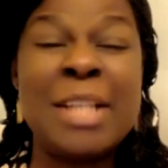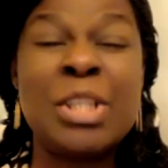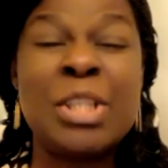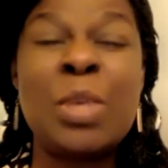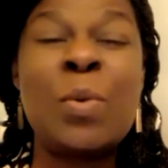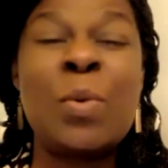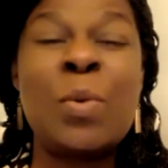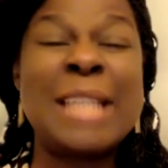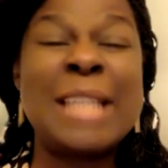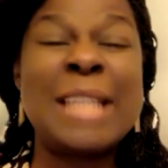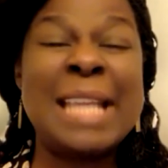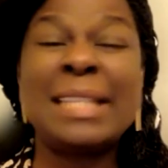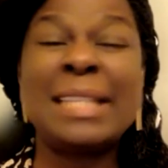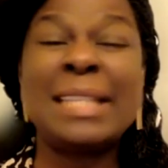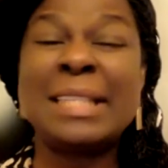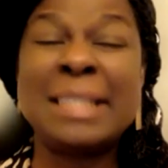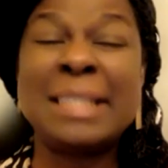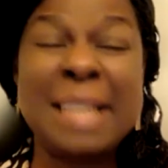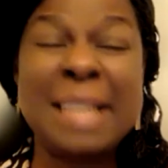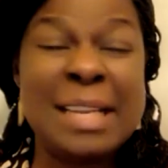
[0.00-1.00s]
She was
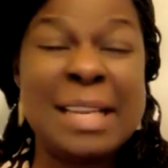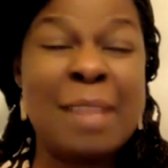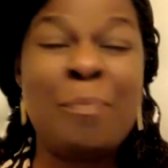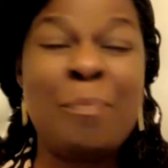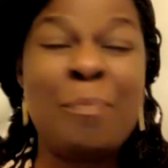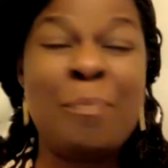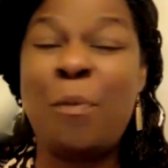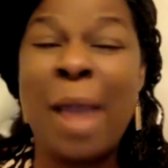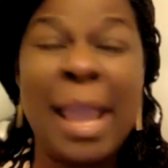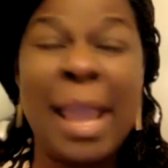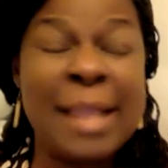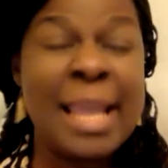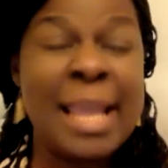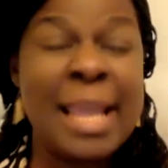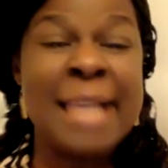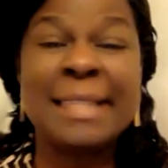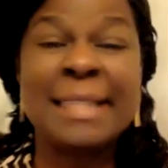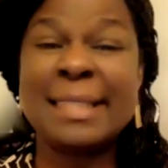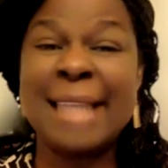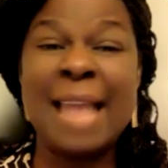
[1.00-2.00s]
interceding,
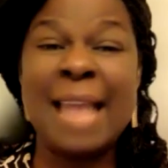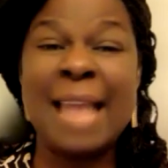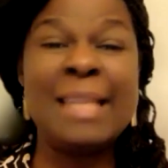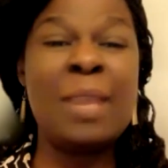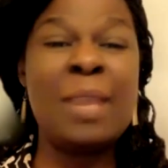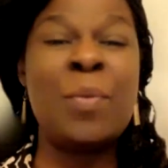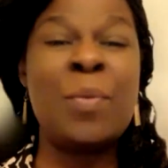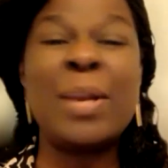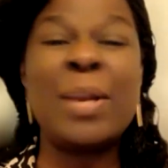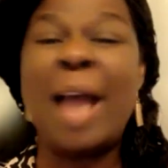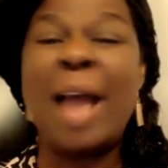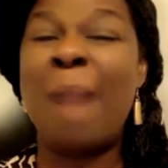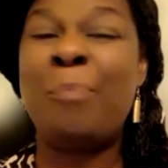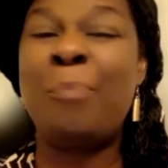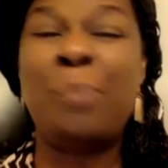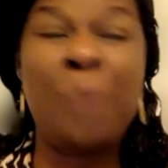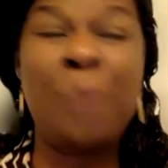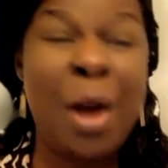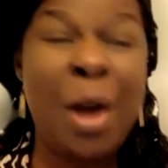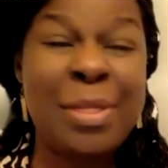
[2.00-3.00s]
praying, standing with
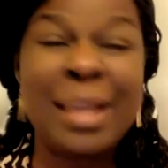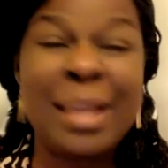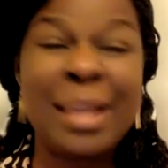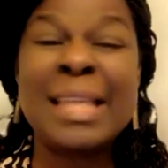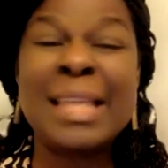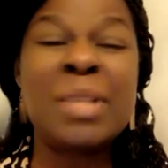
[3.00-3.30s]
her brother.